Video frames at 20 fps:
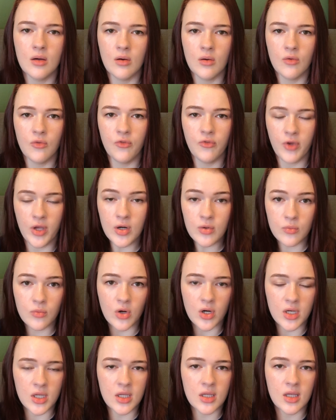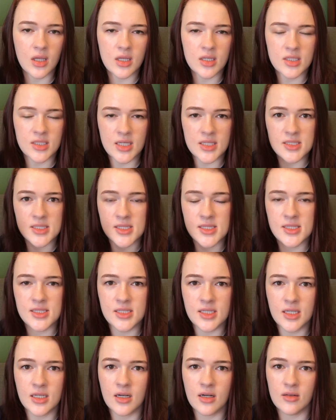Fair warning, it does
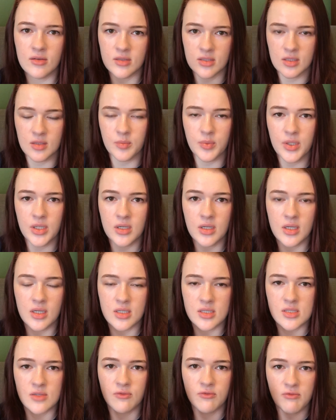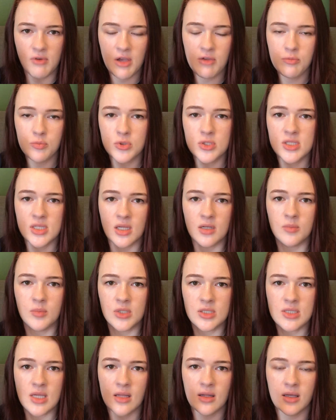sting a little bit. It is a 5%
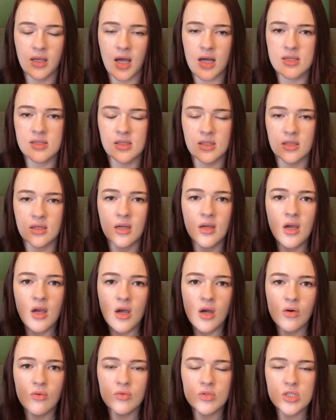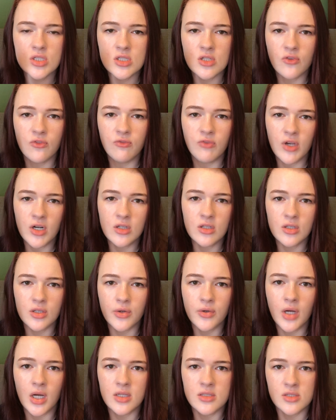mandelic acid, which is a fairly
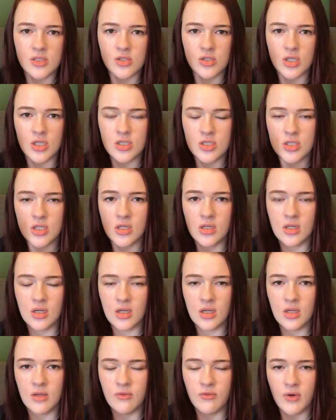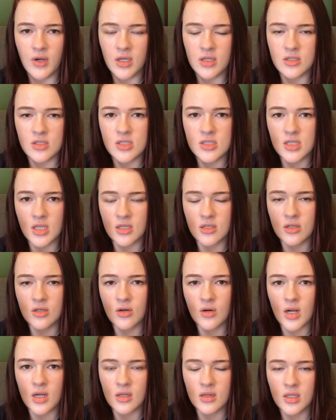low concentration, if I understand it
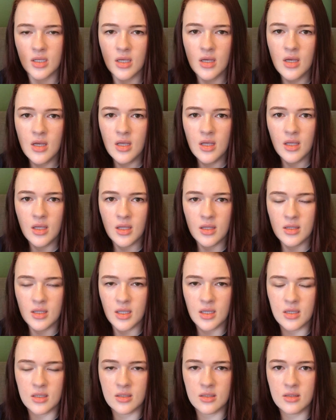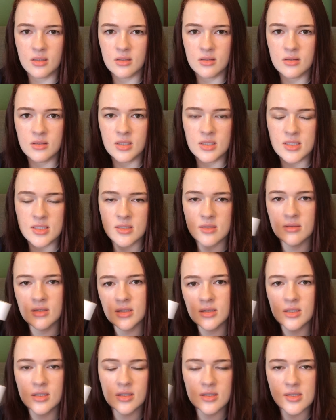correctly. And this the
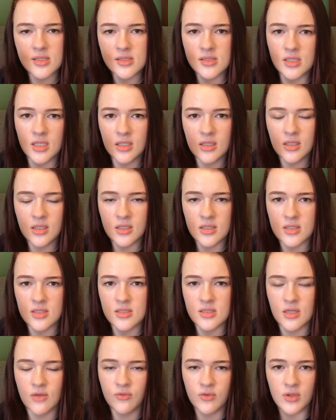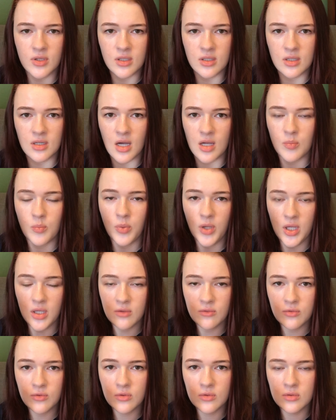little stinging is definitely not
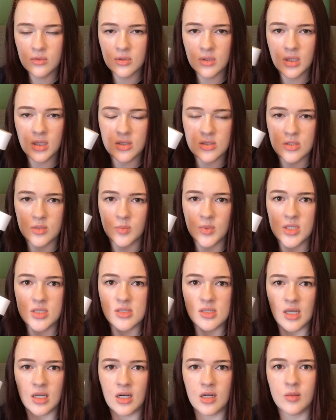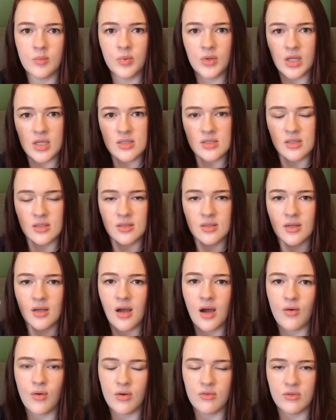painful, and to me it's not unpleasant.
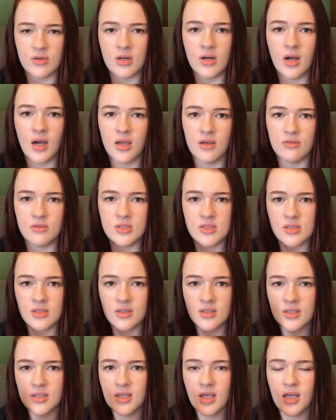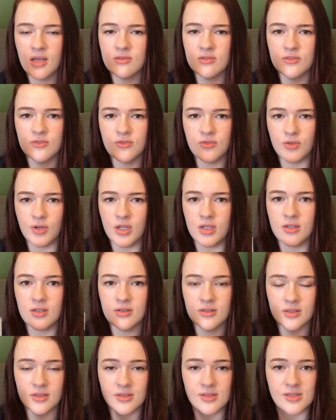However, I recently gave a friend a
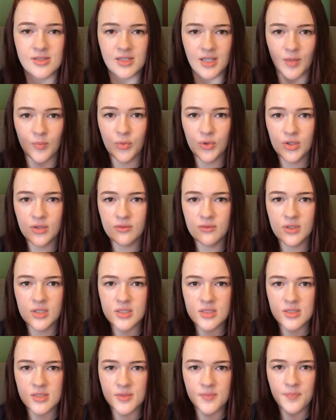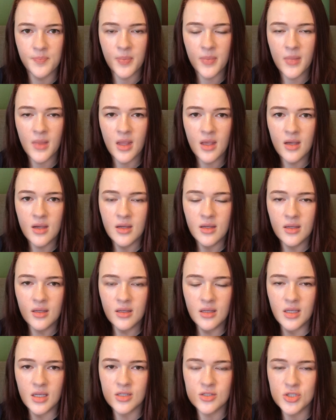little sample of this
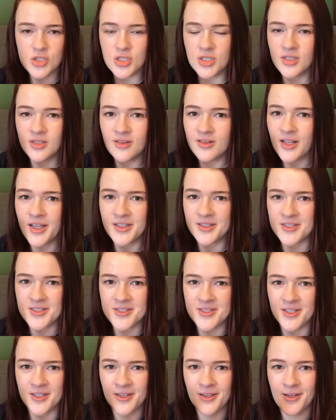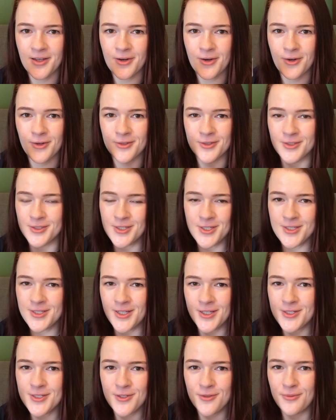and she didn't like the stinging at all and she
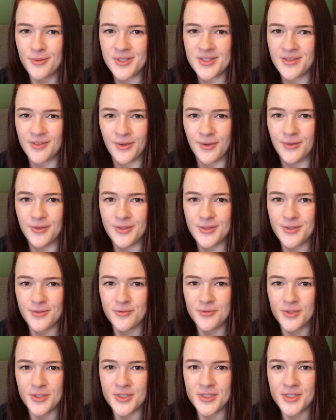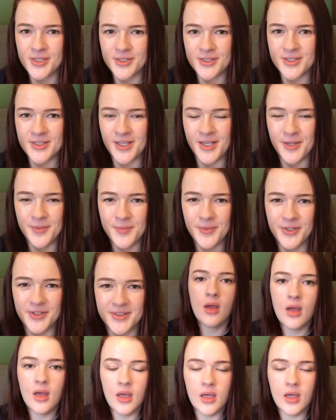said she wasn't going to finish her sample.